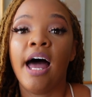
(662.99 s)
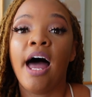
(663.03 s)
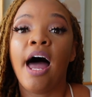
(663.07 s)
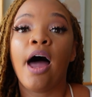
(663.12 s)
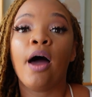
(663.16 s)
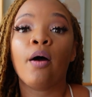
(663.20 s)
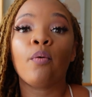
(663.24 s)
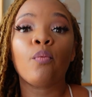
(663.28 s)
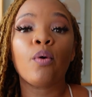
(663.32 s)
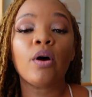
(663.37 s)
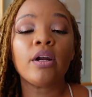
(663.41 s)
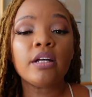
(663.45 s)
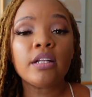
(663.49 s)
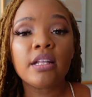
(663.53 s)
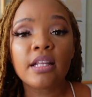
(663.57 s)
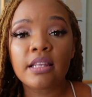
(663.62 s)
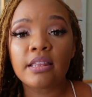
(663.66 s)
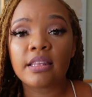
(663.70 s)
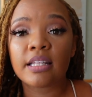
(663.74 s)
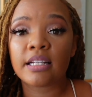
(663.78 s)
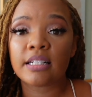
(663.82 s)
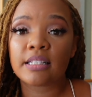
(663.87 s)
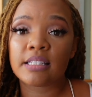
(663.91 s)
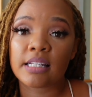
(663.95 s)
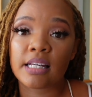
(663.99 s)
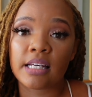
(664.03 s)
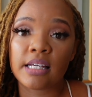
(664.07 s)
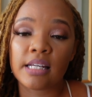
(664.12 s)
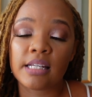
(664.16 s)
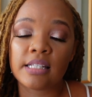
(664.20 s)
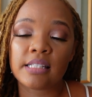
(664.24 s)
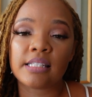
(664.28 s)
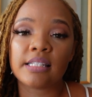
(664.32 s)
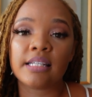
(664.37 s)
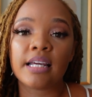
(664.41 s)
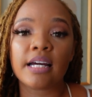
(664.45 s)
And one of the things
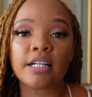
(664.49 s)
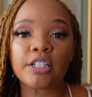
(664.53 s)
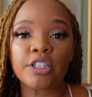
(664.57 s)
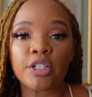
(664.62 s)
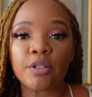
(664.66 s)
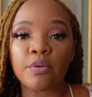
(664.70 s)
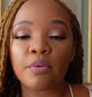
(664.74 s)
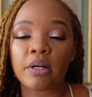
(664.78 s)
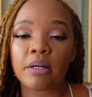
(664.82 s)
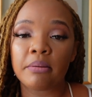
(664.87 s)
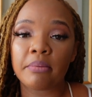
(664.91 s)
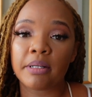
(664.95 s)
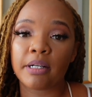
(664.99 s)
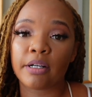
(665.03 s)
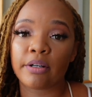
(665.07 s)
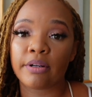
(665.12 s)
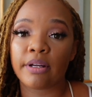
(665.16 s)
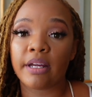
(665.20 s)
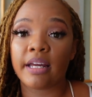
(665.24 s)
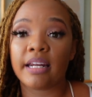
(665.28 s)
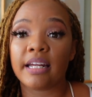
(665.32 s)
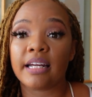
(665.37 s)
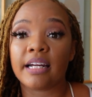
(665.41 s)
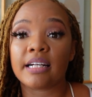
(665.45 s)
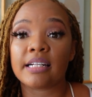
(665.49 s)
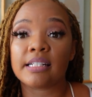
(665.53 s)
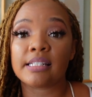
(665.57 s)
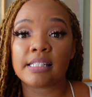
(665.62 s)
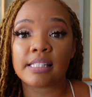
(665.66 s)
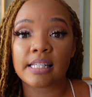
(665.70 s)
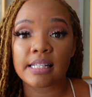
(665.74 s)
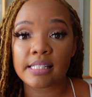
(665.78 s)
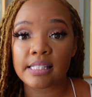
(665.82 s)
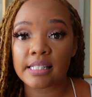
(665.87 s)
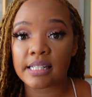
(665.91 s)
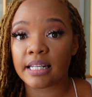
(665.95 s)
is, yes, you wanna be creating
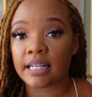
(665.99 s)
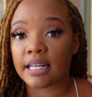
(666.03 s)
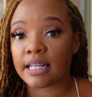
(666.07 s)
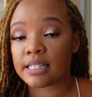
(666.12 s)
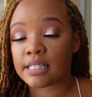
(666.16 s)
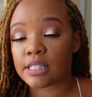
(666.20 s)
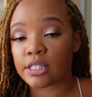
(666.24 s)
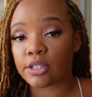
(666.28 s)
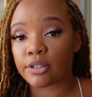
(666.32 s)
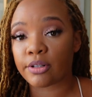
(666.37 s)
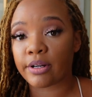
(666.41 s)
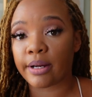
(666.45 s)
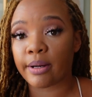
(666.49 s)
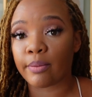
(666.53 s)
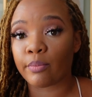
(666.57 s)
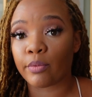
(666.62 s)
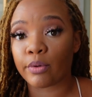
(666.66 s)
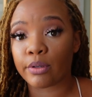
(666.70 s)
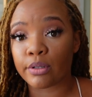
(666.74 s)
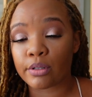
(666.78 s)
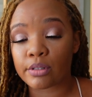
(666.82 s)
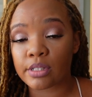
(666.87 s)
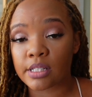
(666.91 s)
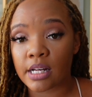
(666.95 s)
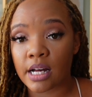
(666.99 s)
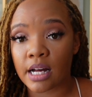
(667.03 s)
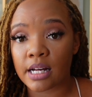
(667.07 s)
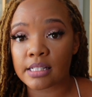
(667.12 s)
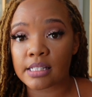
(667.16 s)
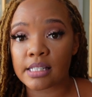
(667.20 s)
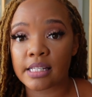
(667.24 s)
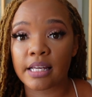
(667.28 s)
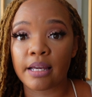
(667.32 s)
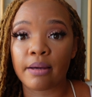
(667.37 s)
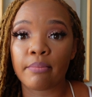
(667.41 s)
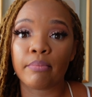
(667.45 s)
consistent Instagram Reels
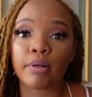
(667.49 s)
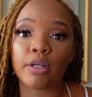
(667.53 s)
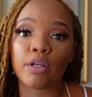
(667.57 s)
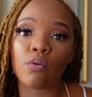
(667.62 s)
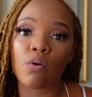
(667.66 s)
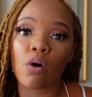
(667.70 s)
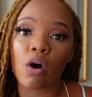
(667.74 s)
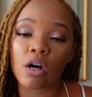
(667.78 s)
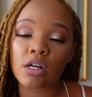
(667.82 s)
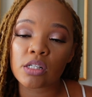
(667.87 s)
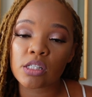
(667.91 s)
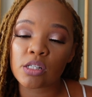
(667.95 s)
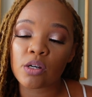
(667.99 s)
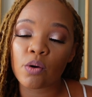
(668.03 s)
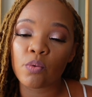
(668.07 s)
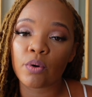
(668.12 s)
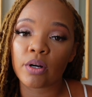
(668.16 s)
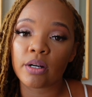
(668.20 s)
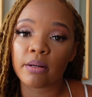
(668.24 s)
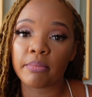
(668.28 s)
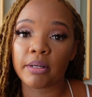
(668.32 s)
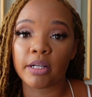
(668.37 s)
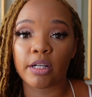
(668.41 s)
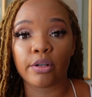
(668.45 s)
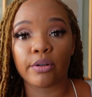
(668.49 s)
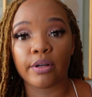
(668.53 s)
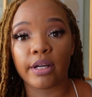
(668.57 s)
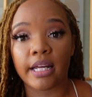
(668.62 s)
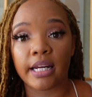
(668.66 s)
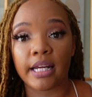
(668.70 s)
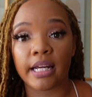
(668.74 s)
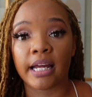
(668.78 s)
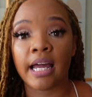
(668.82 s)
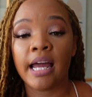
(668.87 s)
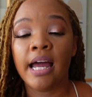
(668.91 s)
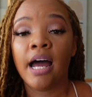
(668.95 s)
content, but you also wanna be
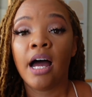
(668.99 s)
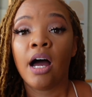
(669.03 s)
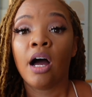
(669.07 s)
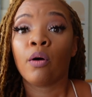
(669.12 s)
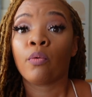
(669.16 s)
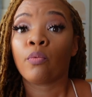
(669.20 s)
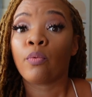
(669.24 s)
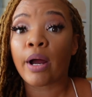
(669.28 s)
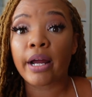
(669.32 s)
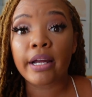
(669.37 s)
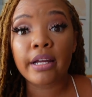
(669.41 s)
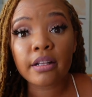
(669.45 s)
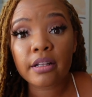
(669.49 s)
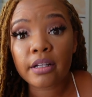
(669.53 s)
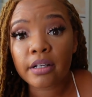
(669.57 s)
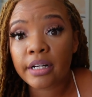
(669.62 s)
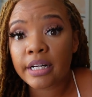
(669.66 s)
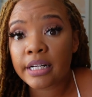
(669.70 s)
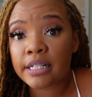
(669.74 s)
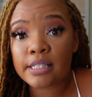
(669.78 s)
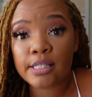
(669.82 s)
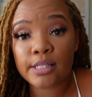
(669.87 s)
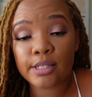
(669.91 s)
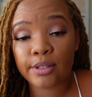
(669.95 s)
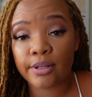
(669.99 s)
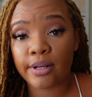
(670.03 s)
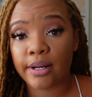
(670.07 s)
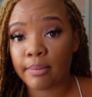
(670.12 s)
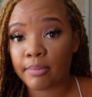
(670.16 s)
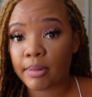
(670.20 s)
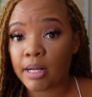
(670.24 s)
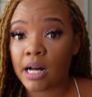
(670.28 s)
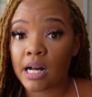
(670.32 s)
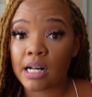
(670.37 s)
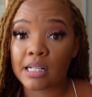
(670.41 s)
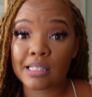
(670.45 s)
creating regular
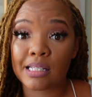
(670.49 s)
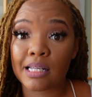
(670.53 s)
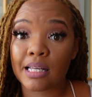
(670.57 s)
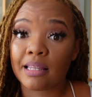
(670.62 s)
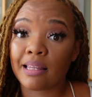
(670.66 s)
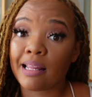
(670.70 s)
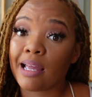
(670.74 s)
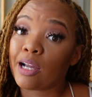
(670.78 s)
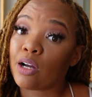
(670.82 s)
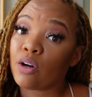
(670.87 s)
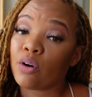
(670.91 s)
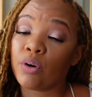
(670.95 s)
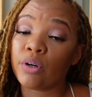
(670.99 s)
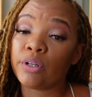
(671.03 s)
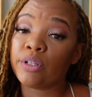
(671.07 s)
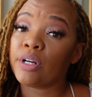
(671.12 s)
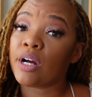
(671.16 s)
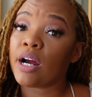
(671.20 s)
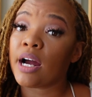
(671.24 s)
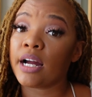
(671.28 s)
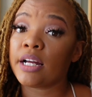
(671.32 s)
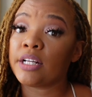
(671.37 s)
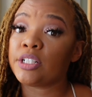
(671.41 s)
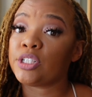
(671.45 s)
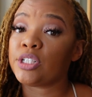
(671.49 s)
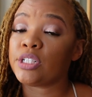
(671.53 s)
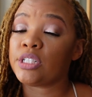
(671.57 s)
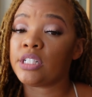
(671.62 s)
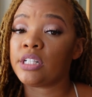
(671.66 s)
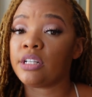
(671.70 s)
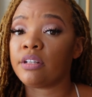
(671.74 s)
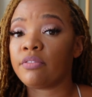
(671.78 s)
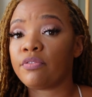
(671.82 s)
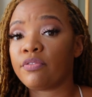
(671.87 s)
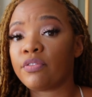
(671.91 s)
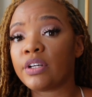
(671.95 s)
Instagram content, like on your
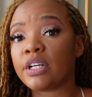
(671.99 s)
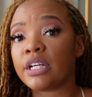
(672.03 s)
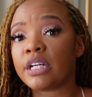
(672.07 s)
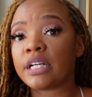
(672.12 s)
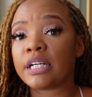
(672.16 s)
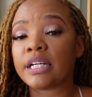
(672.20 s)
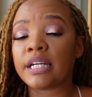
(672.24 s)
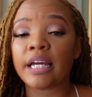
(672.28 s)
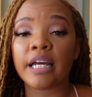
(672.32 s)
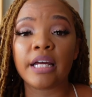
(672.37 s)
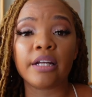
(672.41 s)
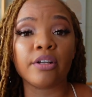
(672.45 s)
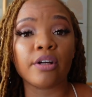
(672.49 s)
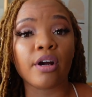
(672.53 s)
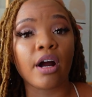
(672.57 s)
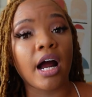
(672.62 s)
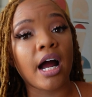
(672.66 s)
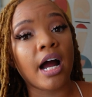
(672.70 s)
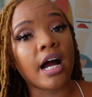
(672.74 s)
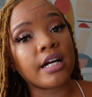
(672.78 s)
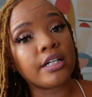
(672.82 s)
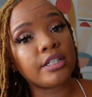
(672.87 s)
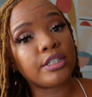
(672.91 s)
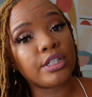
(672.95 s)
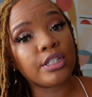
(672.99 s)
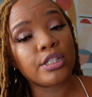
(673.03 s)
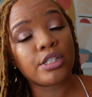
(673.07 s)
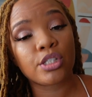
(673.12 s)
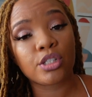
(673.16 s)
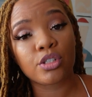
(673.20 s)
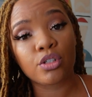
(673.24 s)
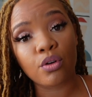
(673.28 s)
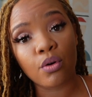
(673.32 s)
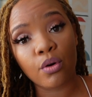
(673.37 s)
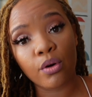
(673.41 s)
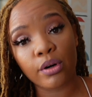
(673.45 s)
IGTV, in your IG
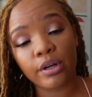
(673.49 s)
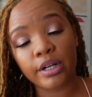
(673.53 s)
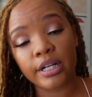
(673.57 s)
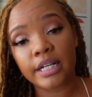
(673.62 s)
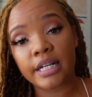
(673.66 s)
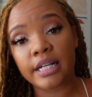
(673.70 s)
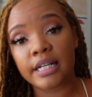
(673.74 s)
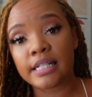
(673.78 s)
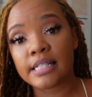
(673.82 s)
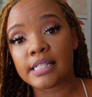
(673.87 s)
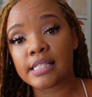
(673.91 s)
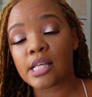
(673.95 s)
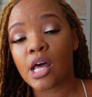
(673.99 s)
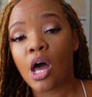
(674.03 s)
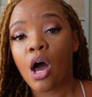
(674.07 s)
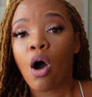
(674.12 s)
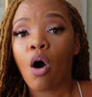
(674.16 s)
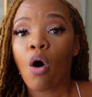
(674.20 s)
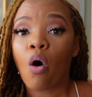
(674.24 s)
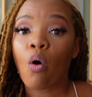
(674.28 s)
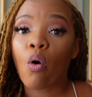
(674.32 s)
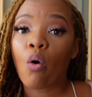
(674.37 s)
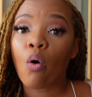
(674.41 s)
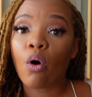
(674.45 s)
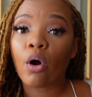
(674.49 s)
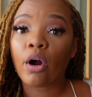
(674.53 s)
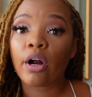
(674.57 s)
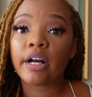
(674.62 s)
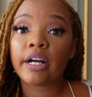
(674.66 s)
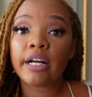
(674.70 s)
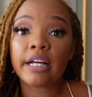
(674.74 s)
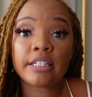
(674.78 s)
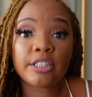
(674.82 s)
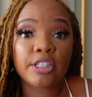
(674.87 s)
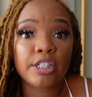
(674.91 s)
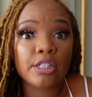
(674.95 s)
stories,
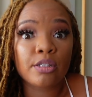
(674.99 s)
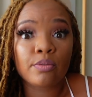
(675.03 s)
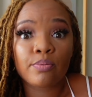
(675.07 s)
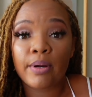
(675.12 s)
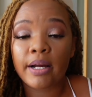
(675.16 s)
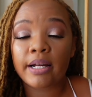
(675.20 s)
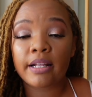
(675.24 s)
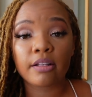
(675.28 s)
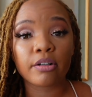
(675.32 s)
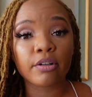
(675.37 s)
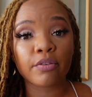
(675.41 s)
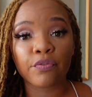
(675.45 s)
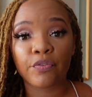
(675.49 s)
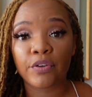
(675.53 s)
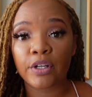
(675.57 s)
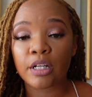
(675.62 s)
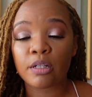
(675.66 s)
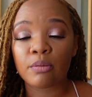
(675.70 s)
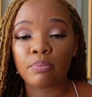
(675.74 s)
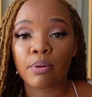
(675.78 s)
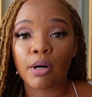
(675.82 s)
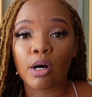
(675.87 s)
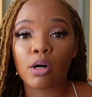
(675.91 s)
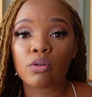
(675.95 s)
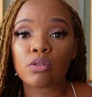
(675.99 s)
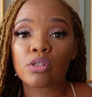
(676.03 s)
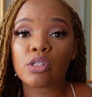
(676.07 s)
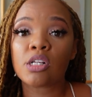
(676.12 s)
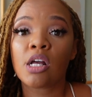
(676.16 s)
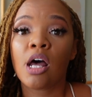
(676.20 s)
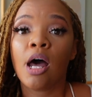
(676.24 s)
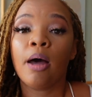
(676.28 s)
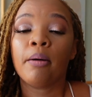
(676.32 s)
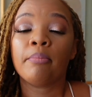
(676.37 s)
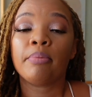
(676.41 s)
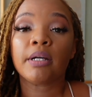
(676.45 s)
or just regular feed
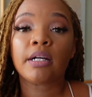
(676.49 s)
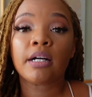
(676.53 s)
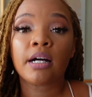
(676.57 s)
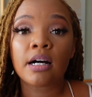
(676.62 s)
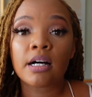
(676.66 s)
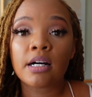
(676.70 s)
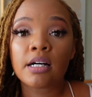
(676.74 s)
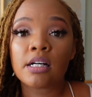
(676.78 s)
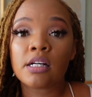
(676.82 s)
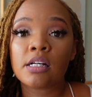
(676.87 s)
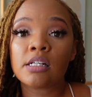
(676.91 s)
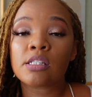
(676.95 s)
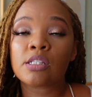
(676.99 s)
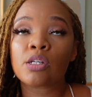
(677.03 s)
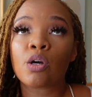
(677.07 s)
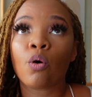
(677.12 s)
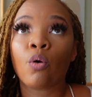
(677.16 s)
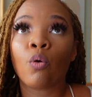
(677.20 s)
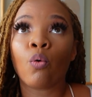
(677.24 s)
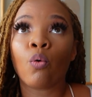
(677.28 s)
posts, because